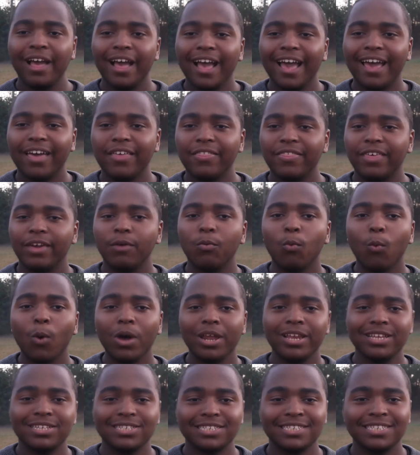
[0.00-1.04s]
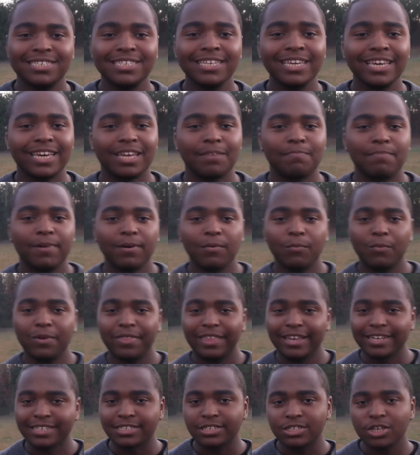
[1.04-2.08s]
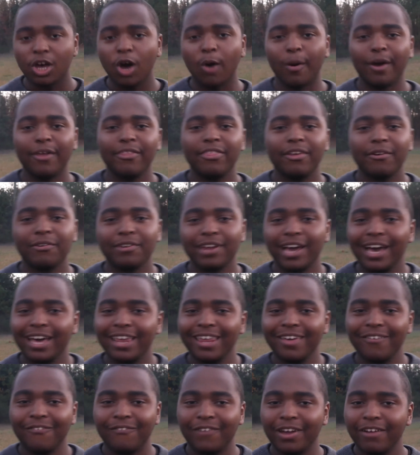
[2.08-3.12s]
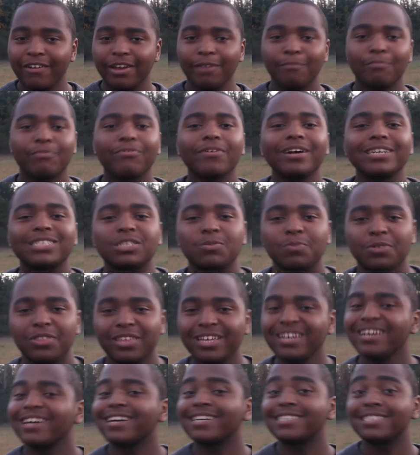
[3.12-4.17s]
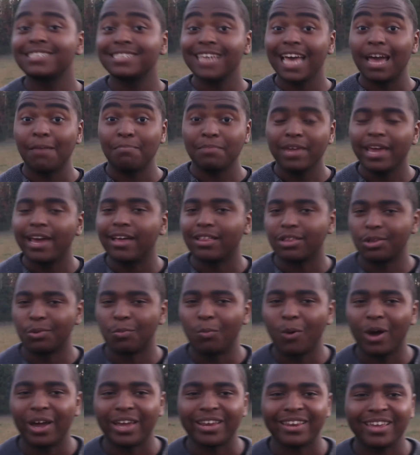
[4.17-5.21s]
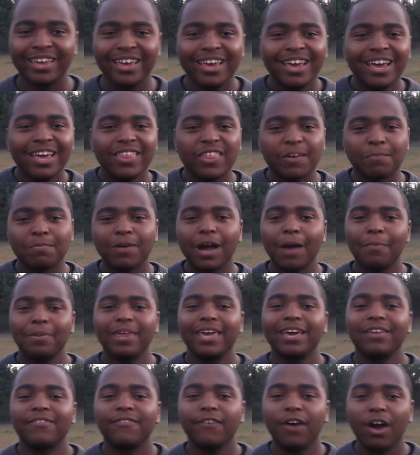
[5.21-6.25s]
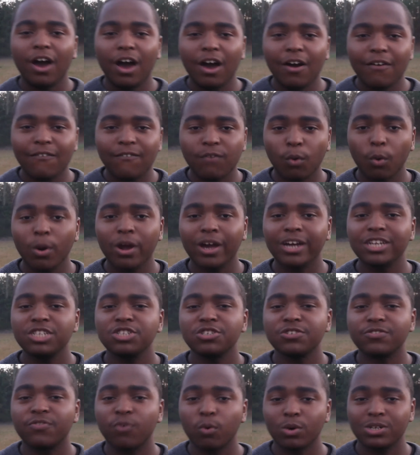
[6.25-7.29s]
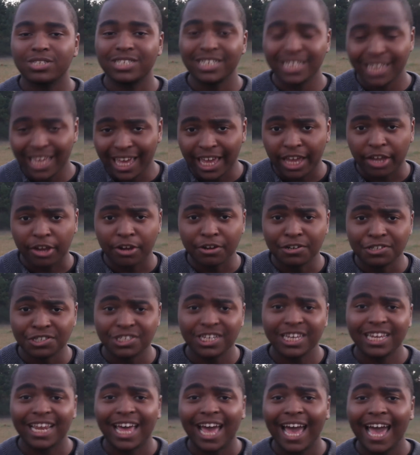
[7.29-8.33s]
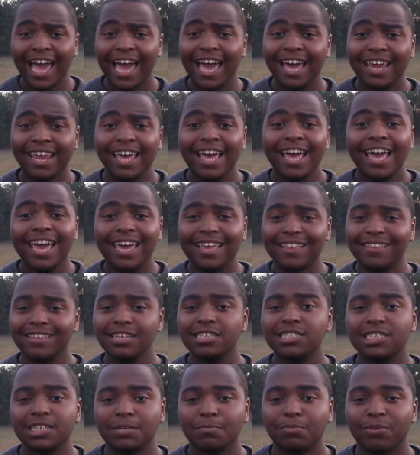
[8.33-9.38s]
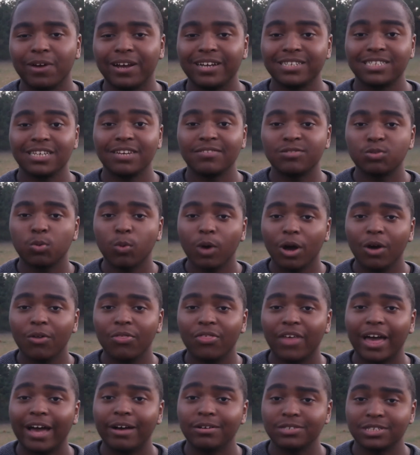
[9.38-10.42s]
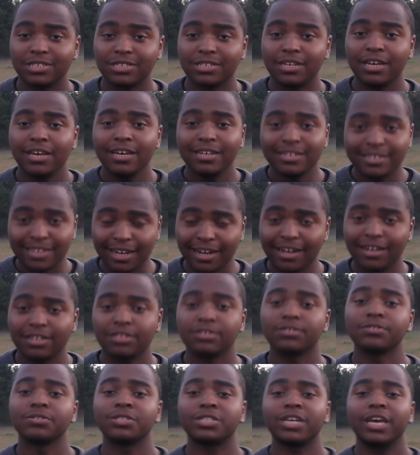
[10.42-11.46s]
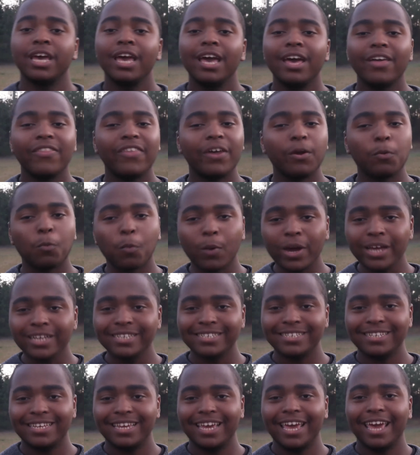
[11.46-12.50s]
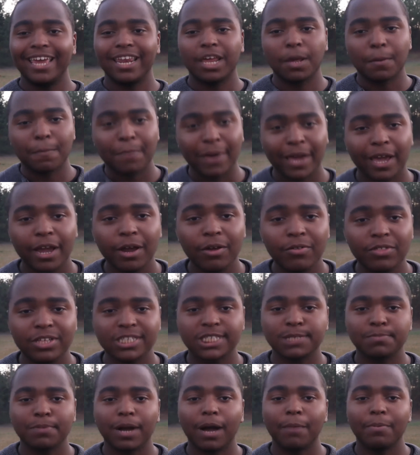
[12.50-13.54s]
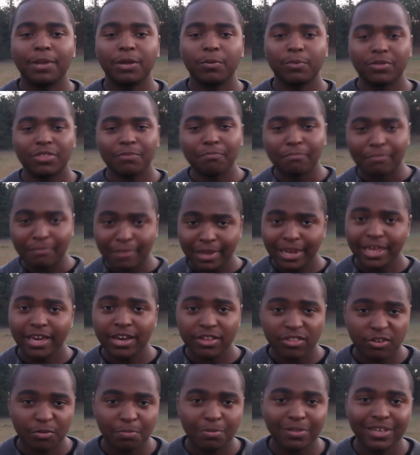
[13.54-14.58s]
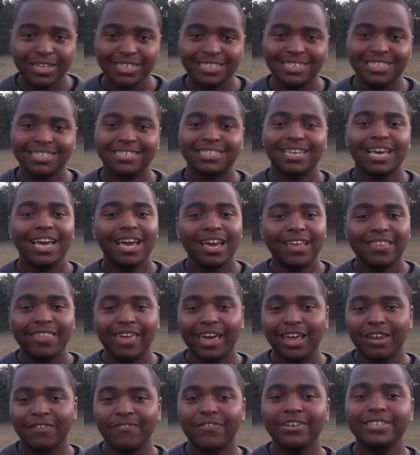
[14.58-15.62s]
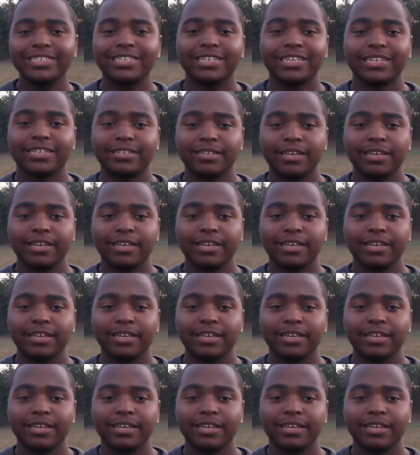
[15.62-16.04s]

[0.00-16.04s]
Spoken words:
and they wanted to see it, but when they saw it, they were not very impressed with it, except Ellen White. The property had 414 acres and had a listing price of $12,000. They went and compared this property with many other places they had visited.